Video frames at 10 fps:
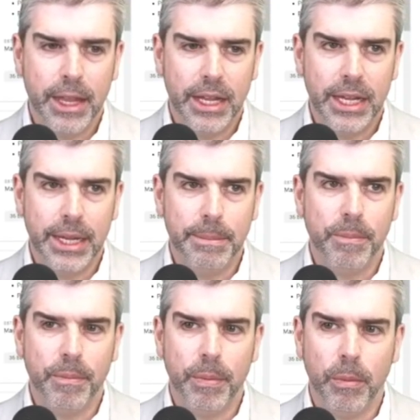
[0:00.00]
Um,
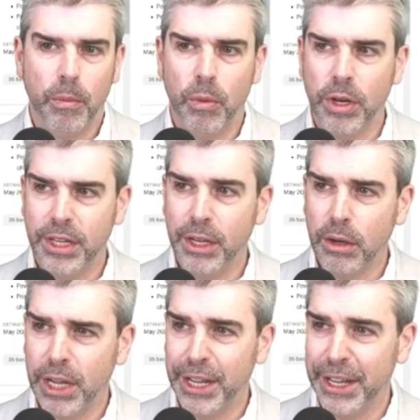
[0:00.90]
one thing
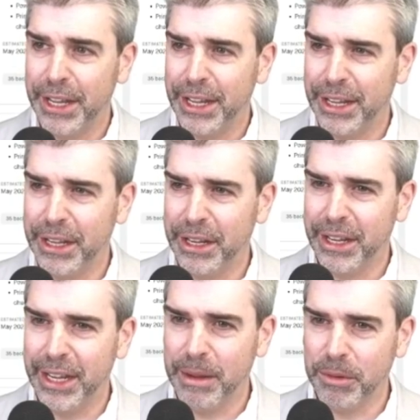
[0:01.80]
I, I,
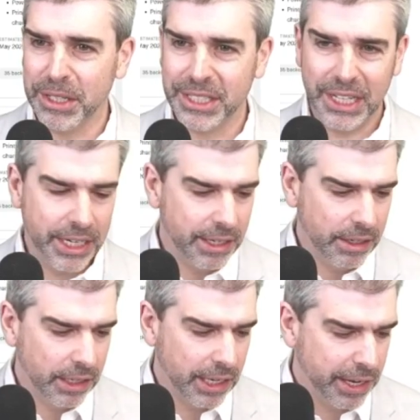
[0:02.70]
I am going to say here
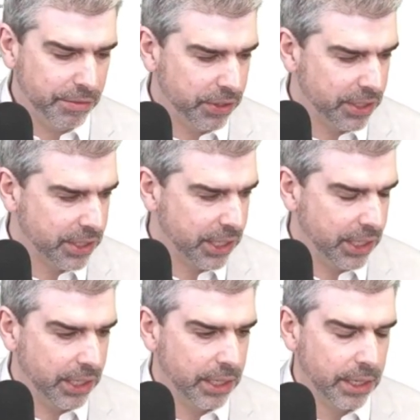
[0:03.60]
live is
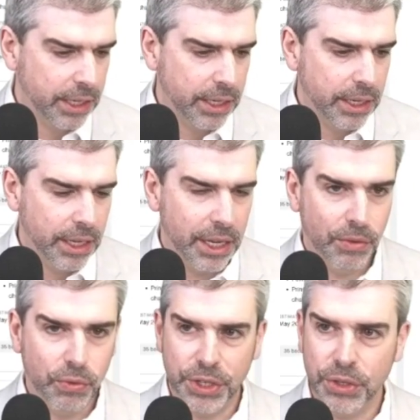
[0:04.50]
the
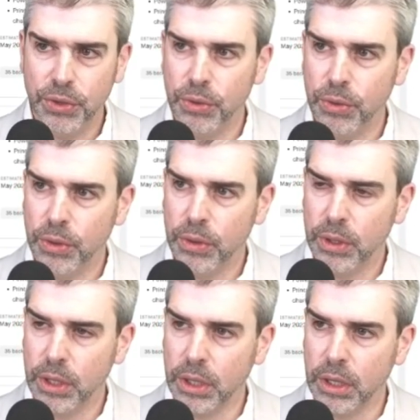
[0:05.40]
if we do
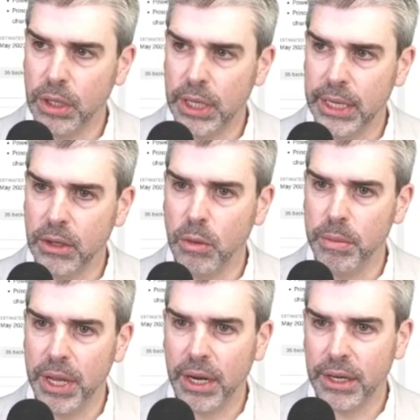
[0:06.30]
uh, go
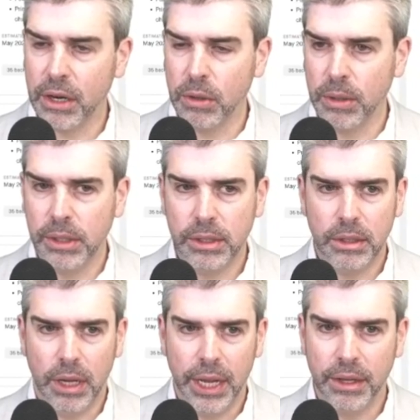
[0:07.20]
beyond our goal,
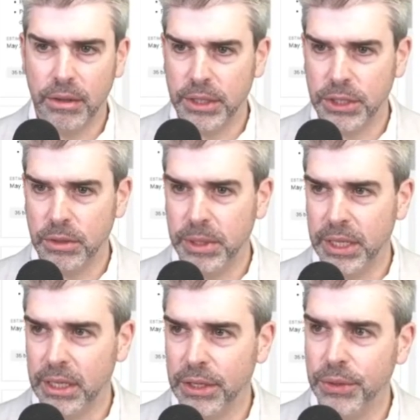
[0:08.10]
I'm going to be
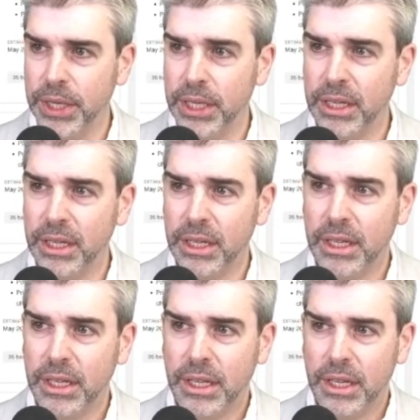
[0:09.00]
including
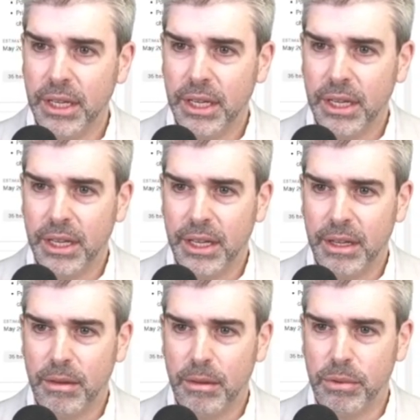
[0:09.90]

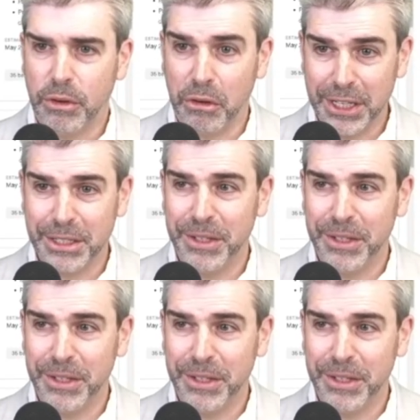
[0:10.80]
progressively